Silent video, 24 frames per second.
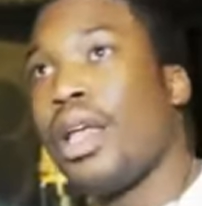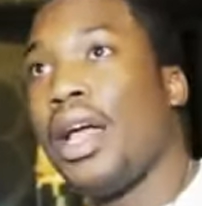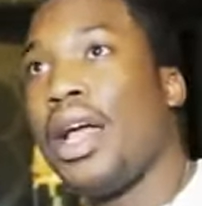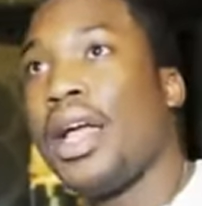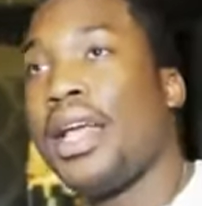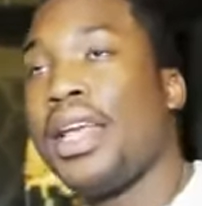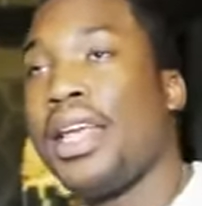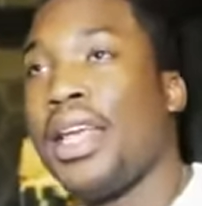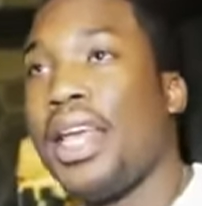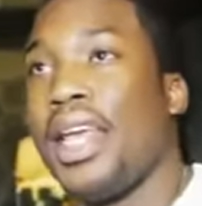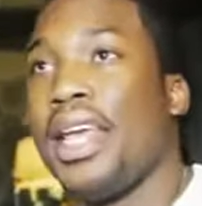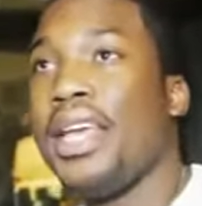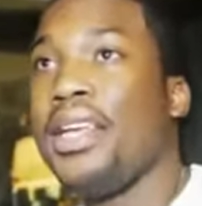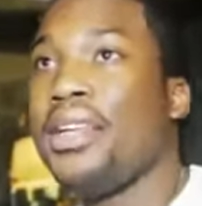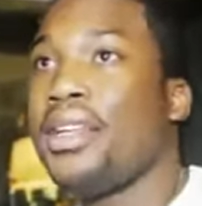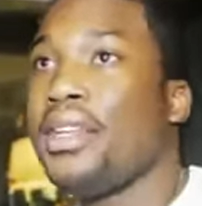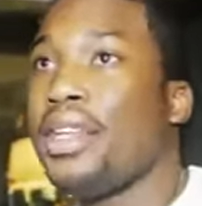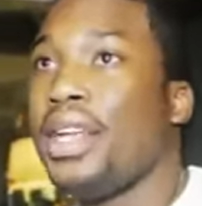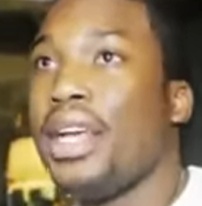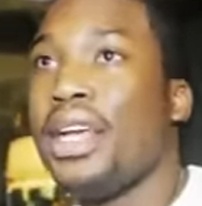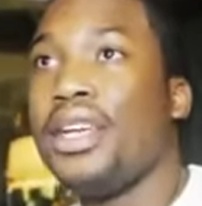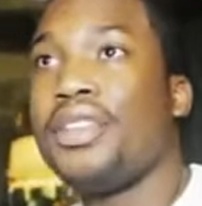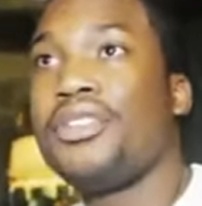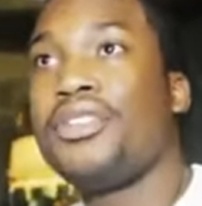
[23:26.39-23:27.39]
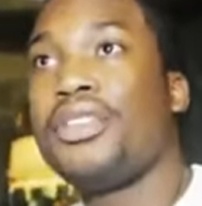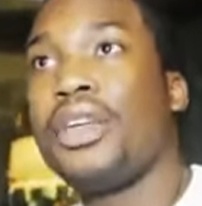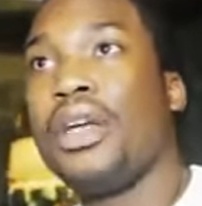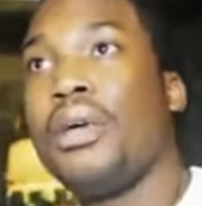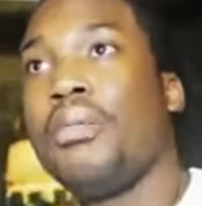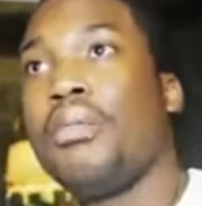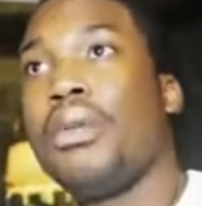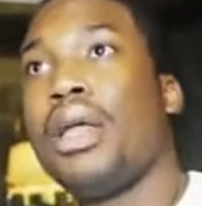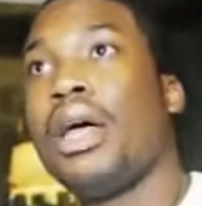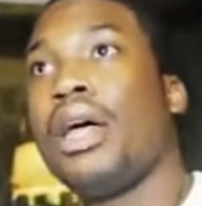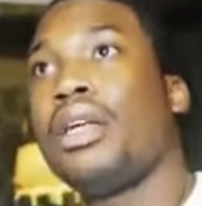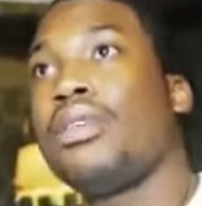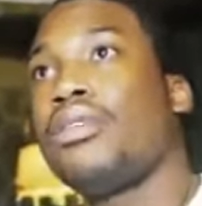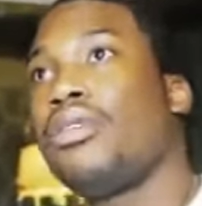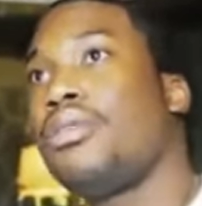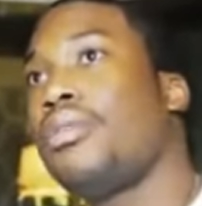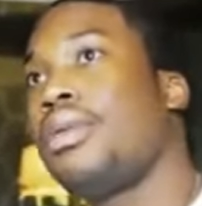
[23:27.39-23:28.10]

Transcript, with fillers: I ain't hating, I ain't trying to block